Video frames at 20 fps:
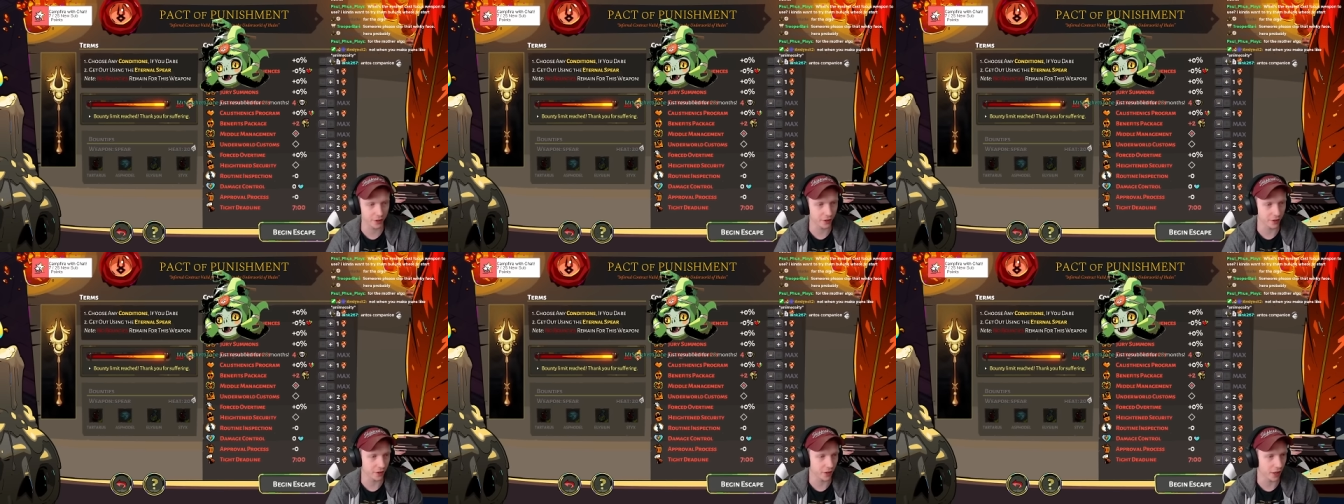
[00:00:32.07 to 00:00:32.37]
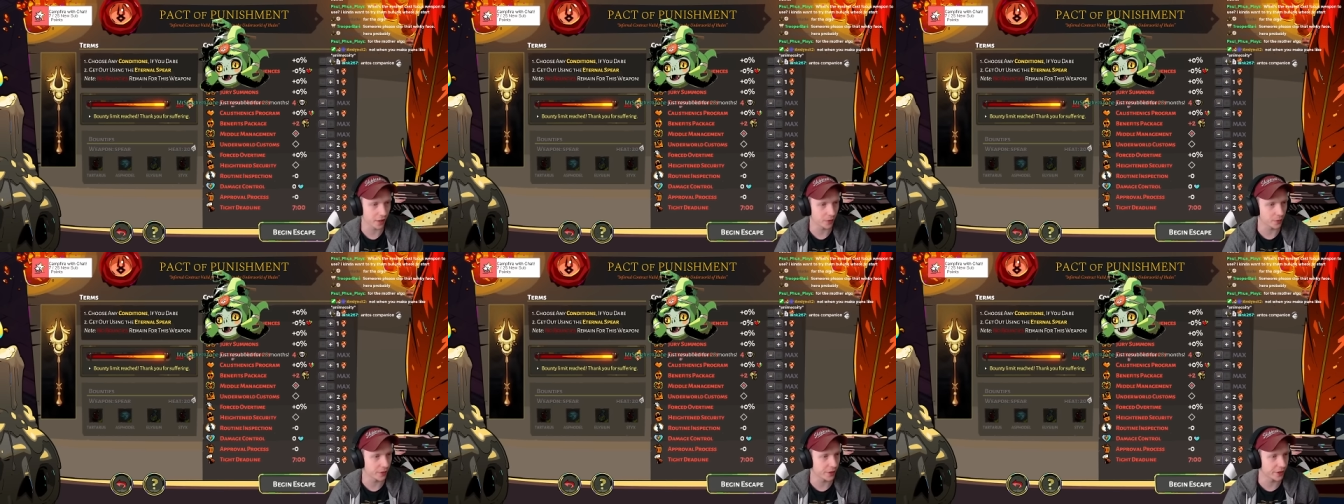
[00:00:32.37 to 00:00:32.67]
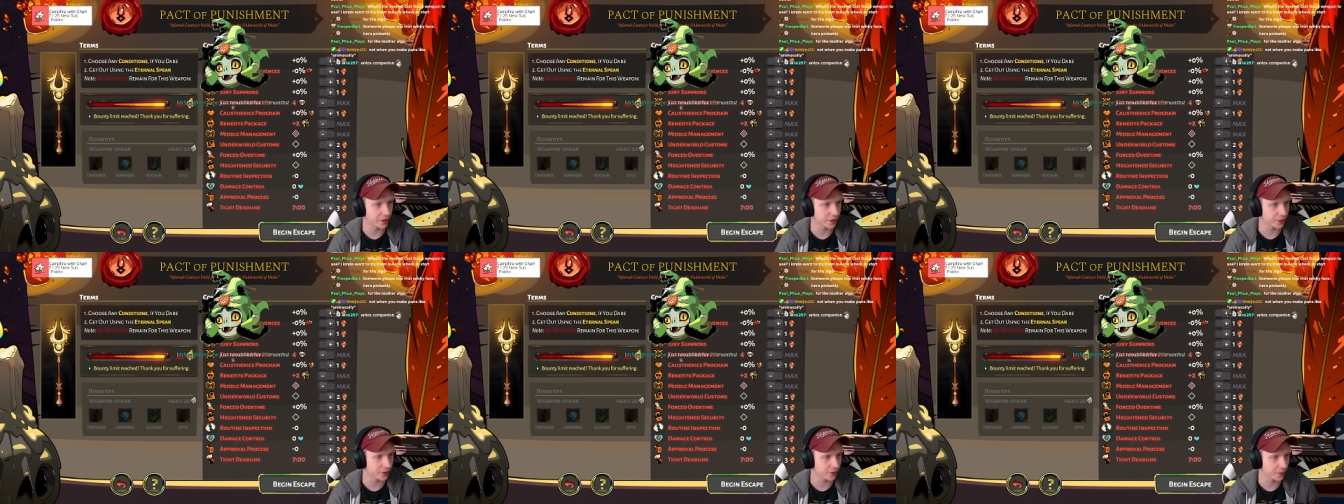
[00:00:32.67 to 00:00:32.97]
a lot with
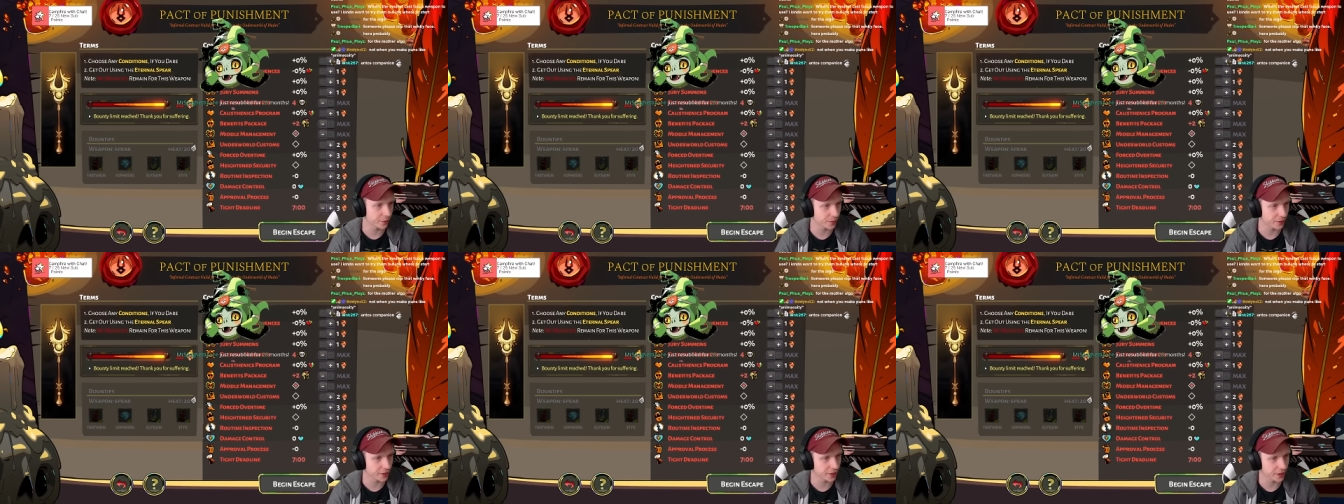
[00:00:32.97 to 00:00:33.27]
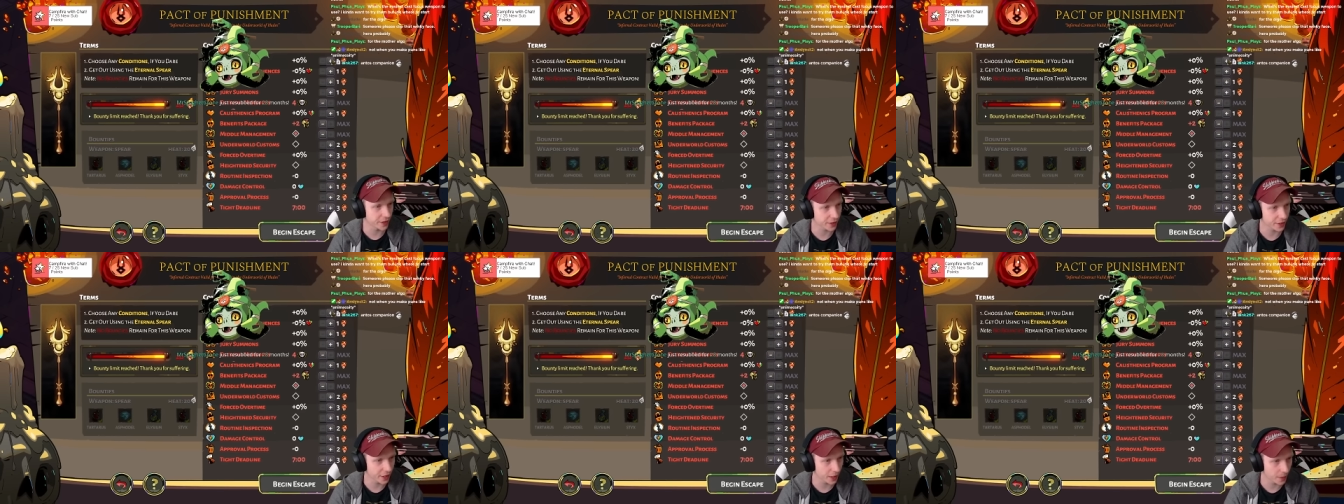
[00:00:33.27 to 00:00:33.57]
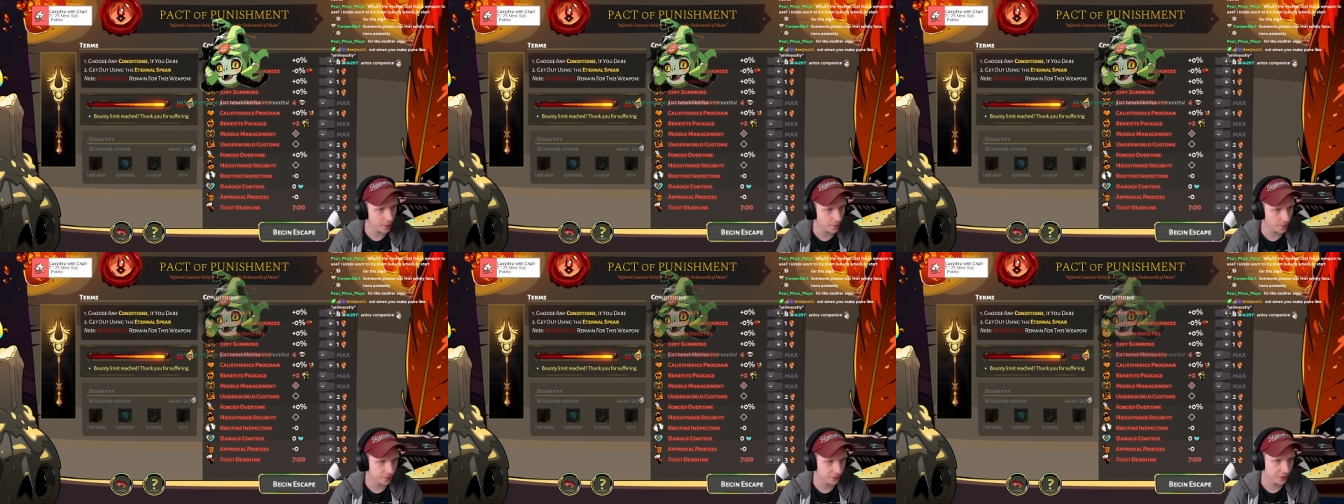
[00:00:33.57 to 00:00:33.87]
it or something like
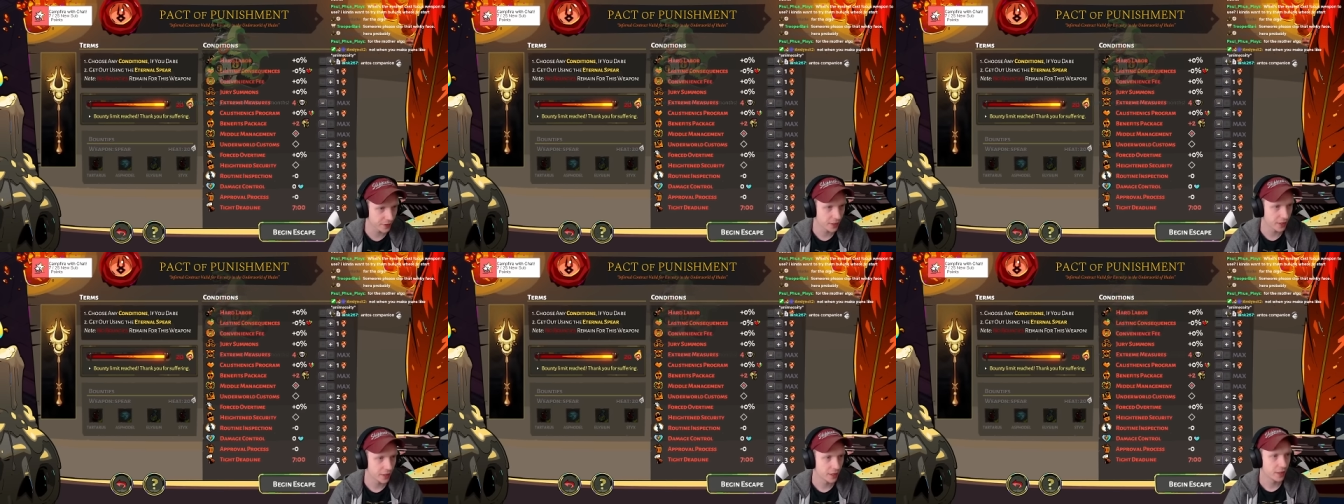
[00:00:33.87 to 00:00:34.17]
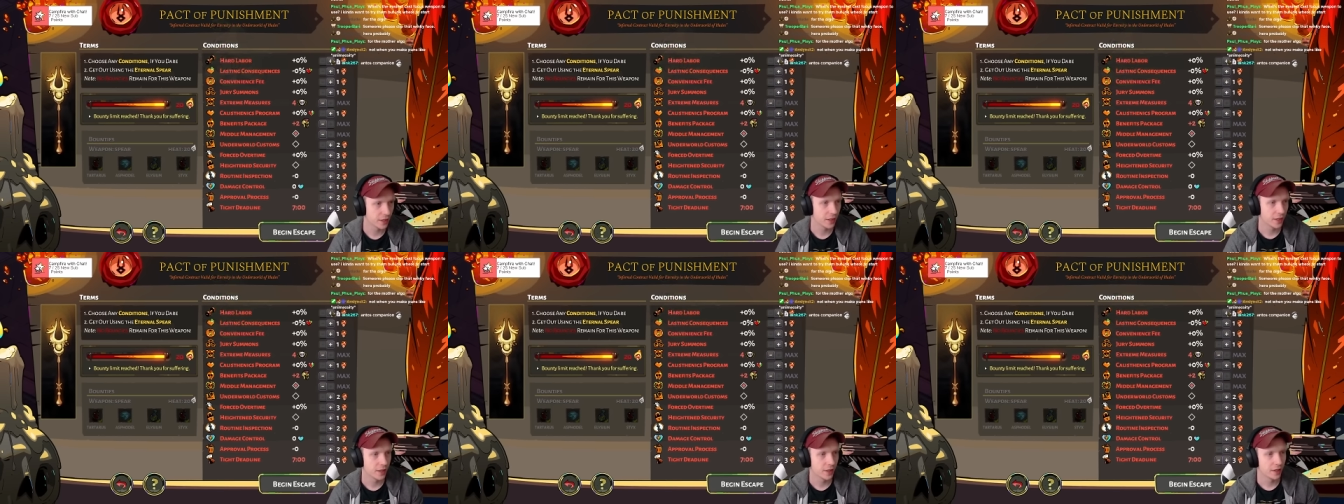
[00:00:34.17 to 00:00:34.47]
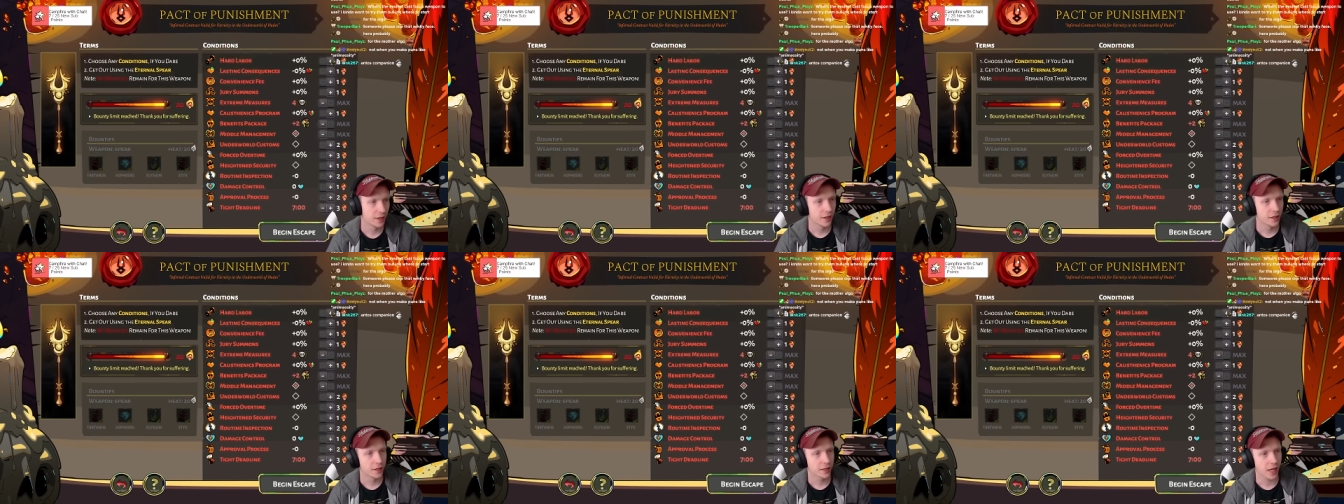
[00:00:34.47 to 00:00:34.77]
that.
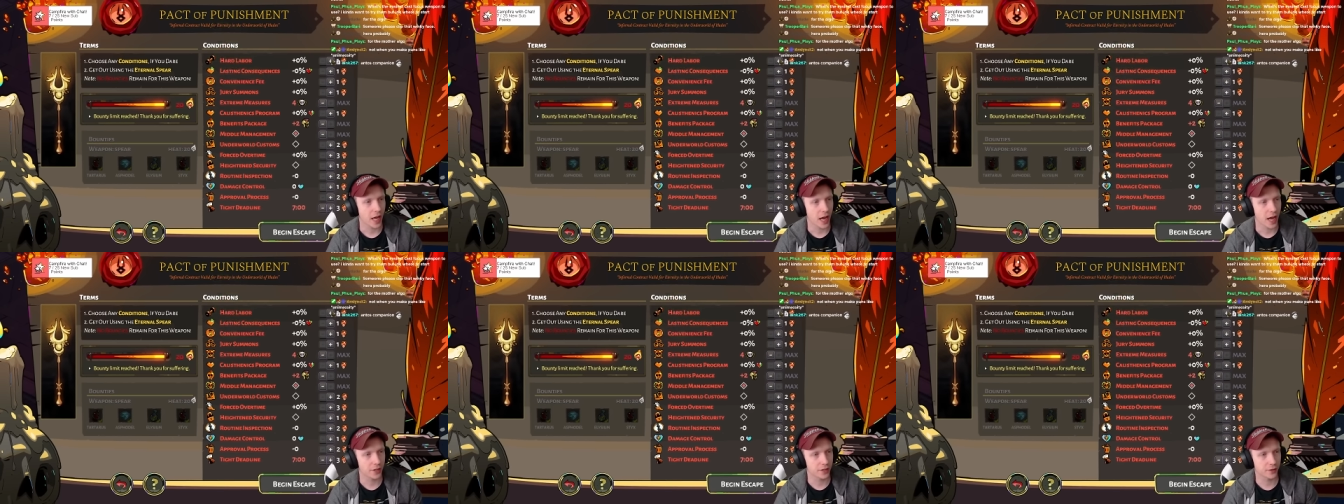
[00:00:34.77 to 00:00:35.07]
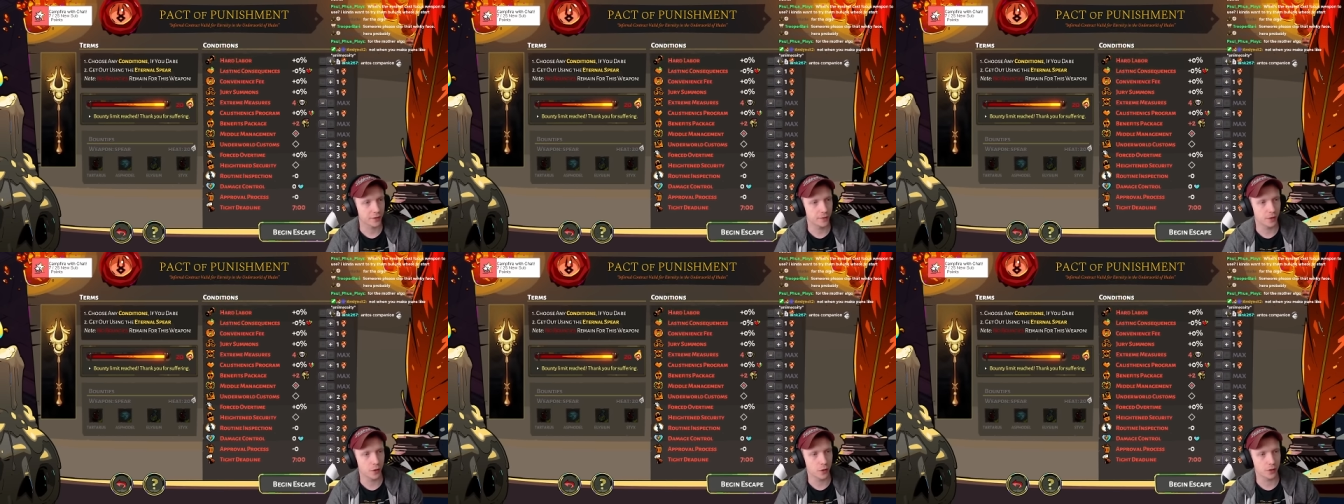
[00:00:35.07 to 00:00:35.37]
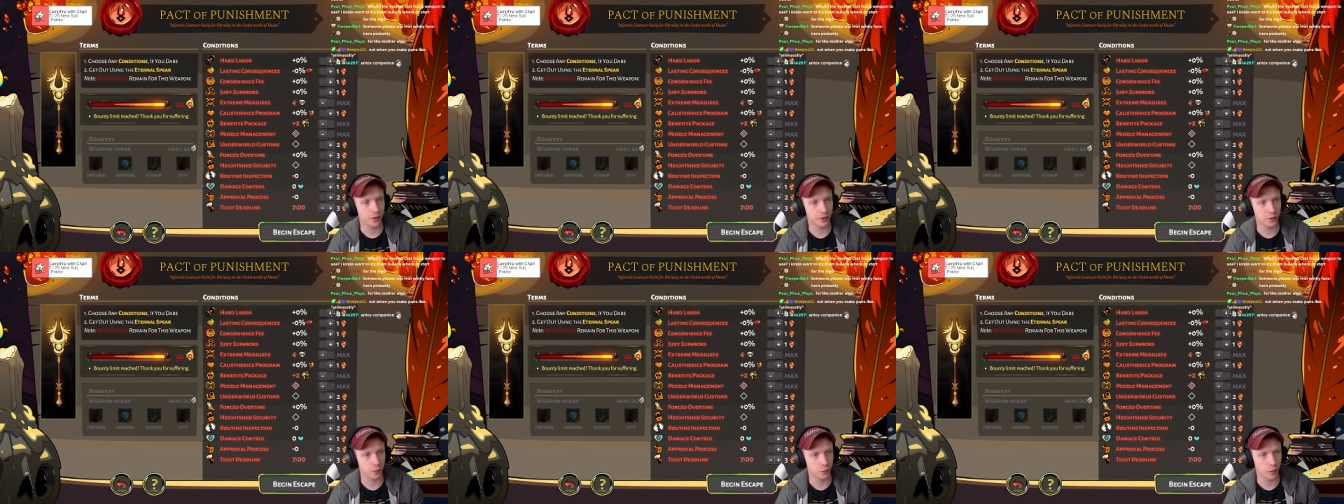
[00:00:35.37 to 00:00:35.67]
Cast
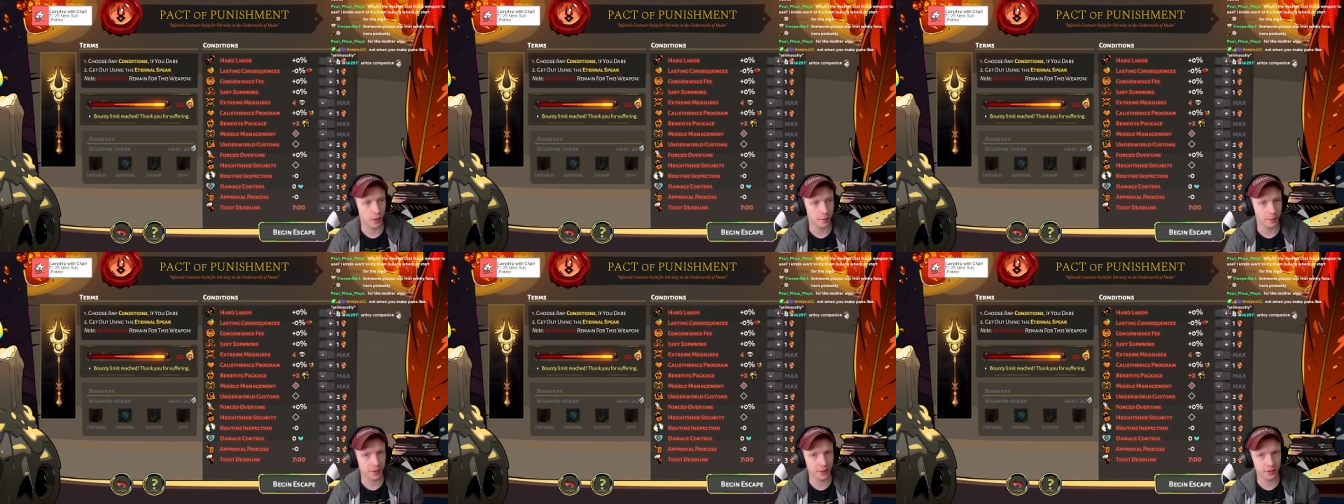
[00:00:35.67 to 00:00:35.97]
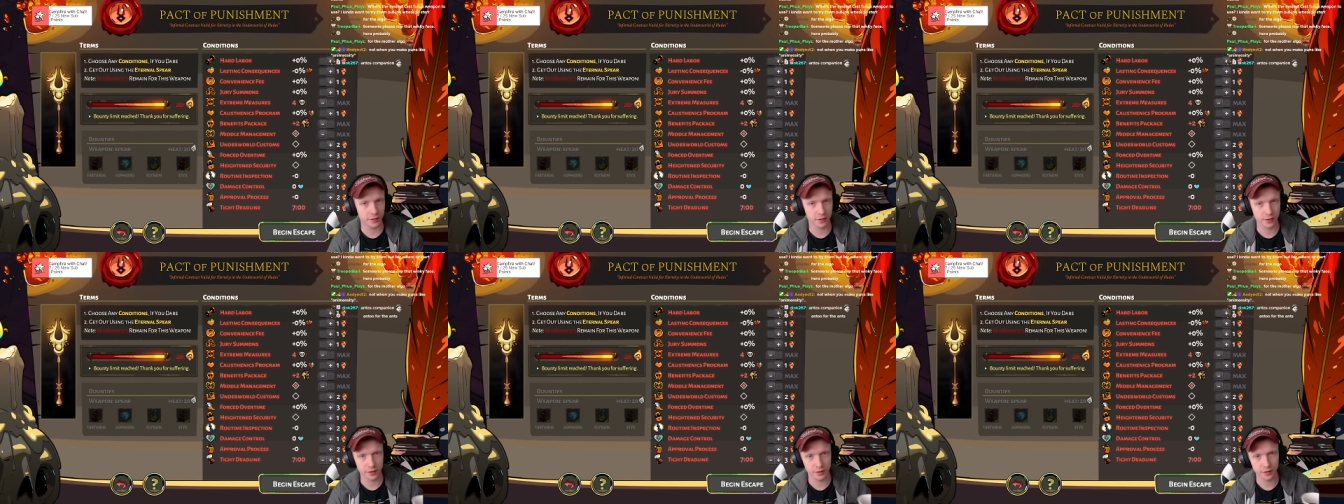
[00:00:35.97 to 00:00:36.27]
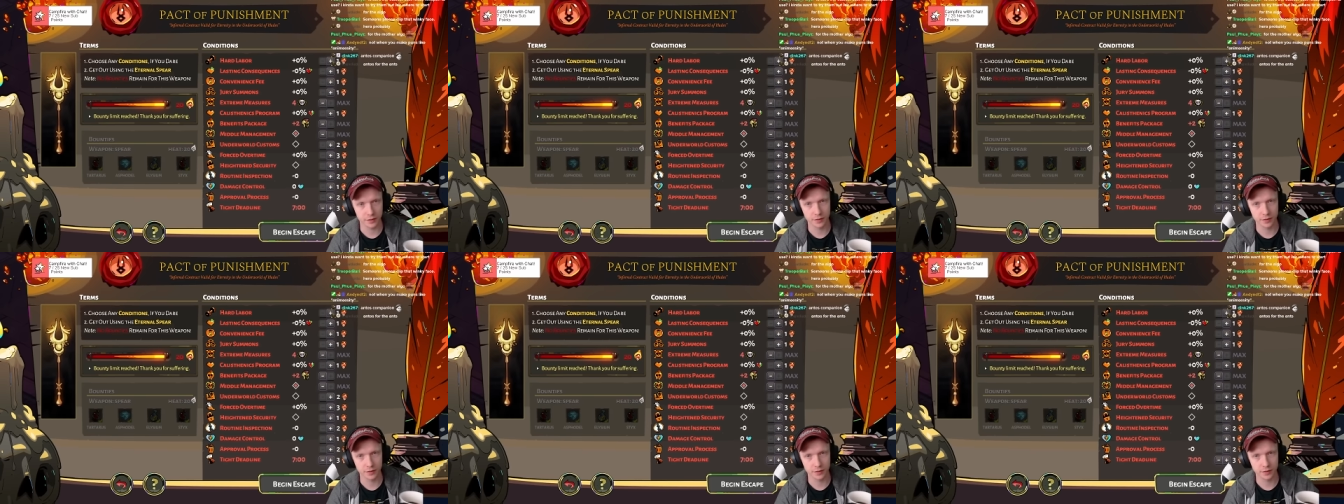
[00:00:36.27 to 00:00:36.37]
Focus Weapon.